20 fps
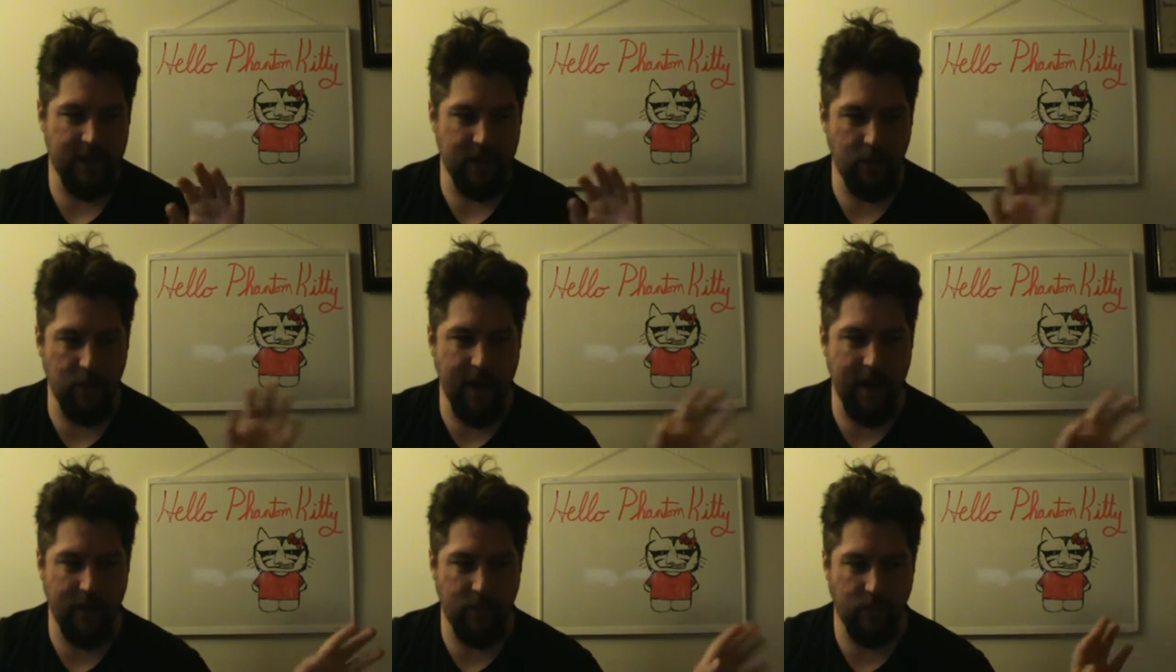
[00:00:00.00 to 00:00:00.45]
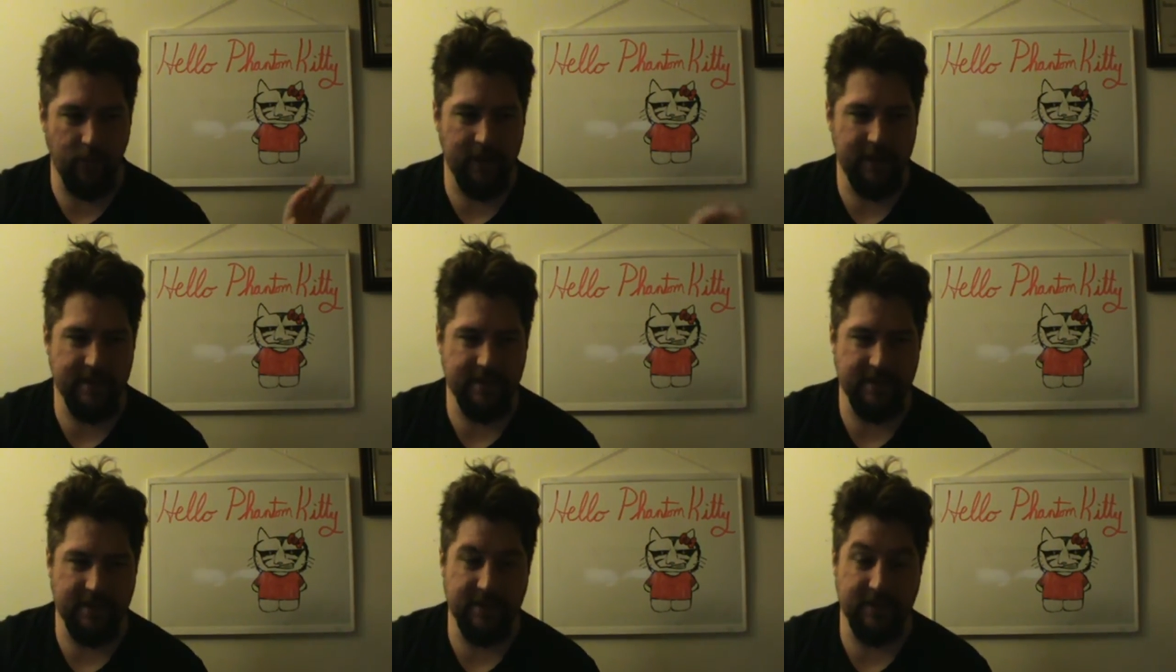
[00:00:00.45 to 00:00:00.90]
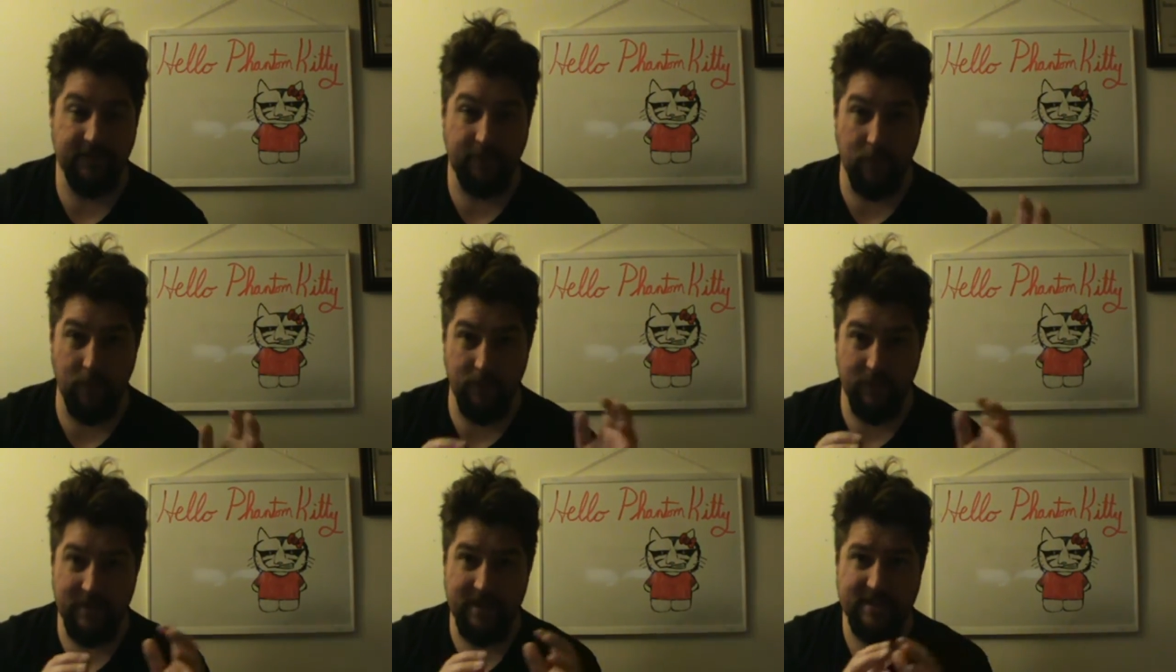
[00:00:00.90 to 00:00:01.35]
you had reasons
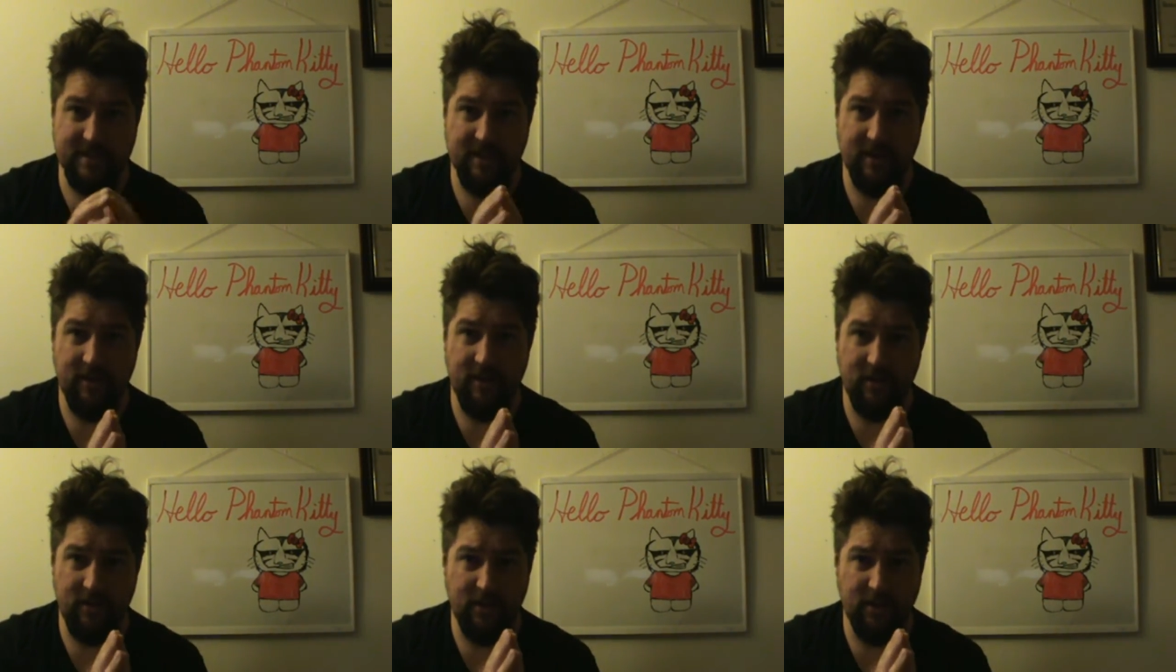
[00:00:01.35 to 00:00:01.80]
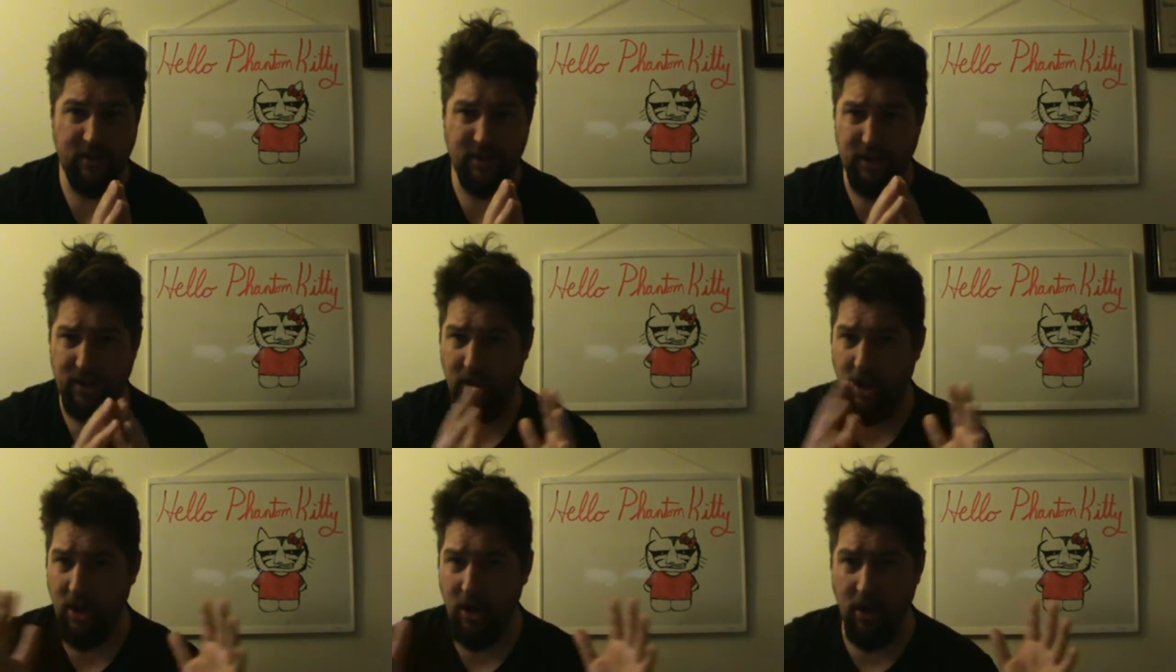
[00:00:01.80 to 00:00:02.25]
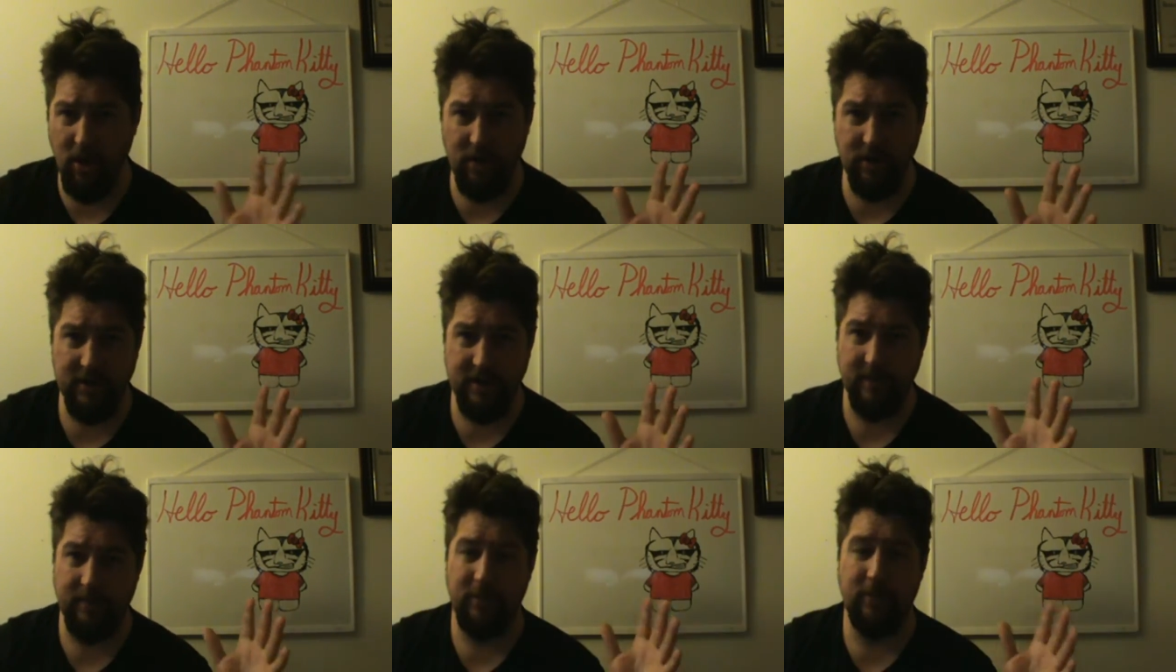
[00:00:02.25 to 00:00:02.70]
for this
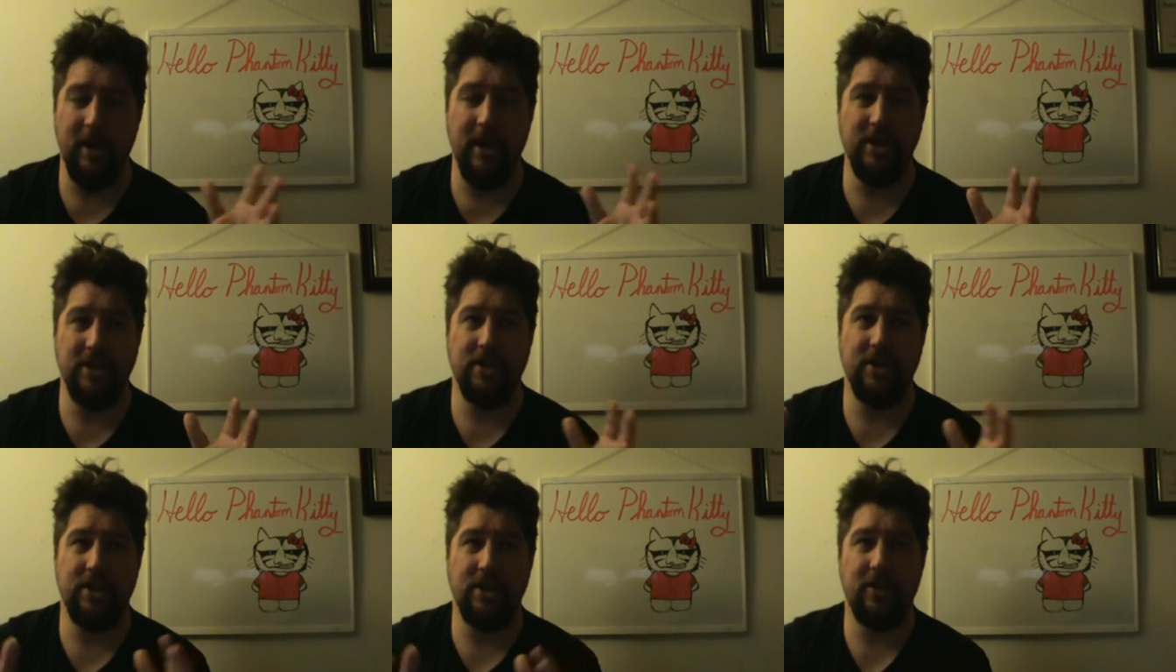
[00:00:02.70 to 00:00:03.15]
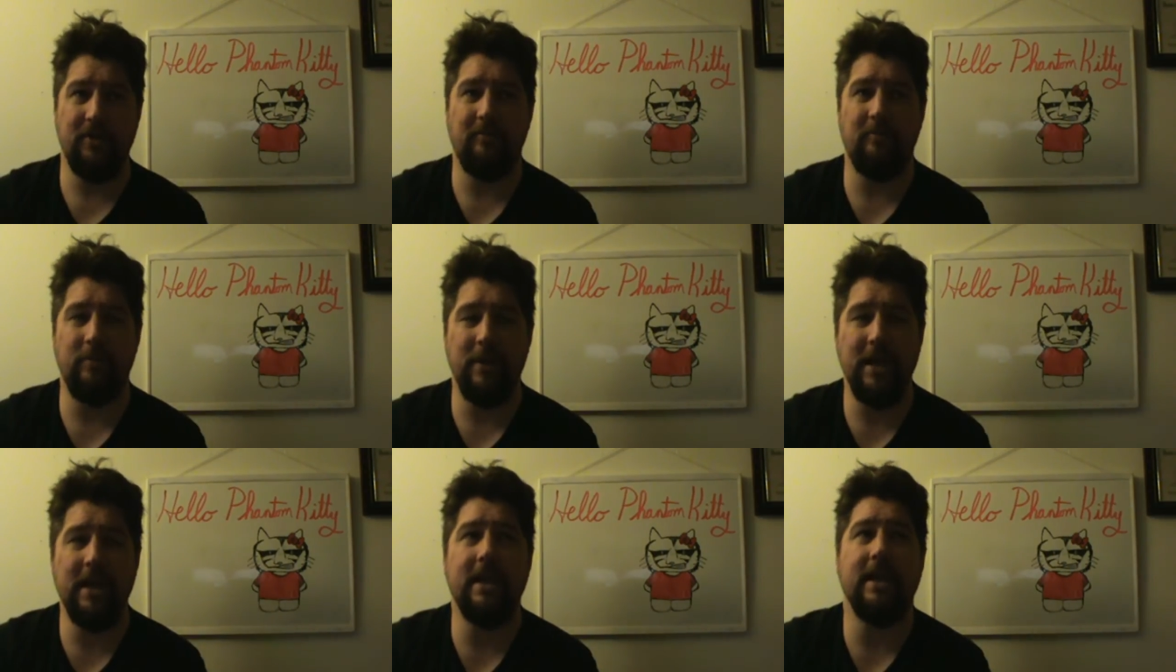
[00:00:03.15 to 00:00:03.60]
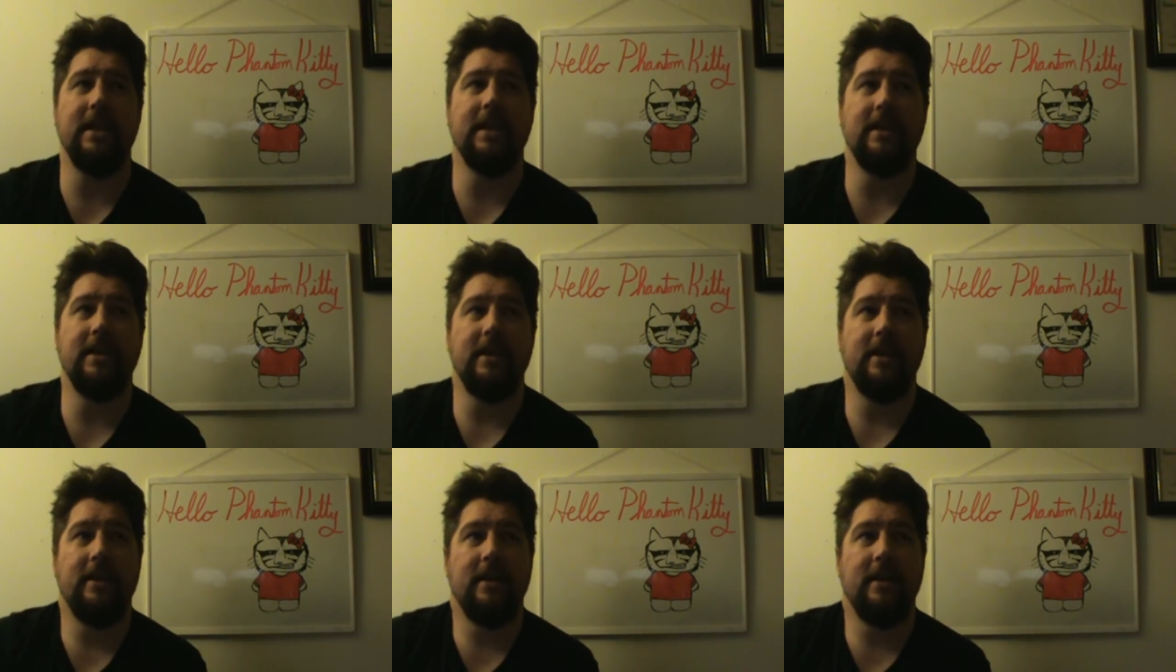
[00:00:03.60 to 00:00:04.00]
long depression you've been in.